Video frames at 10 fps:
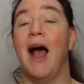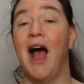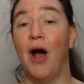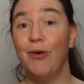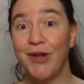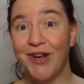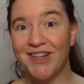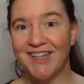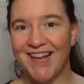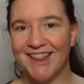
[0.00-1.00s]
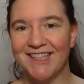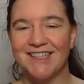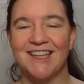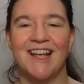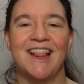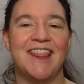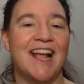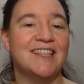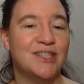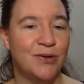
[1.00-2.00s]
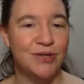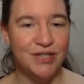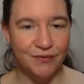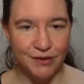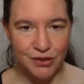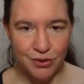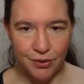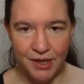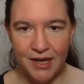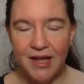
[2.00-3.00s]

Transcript: How are you going to get this? That's a totally different story.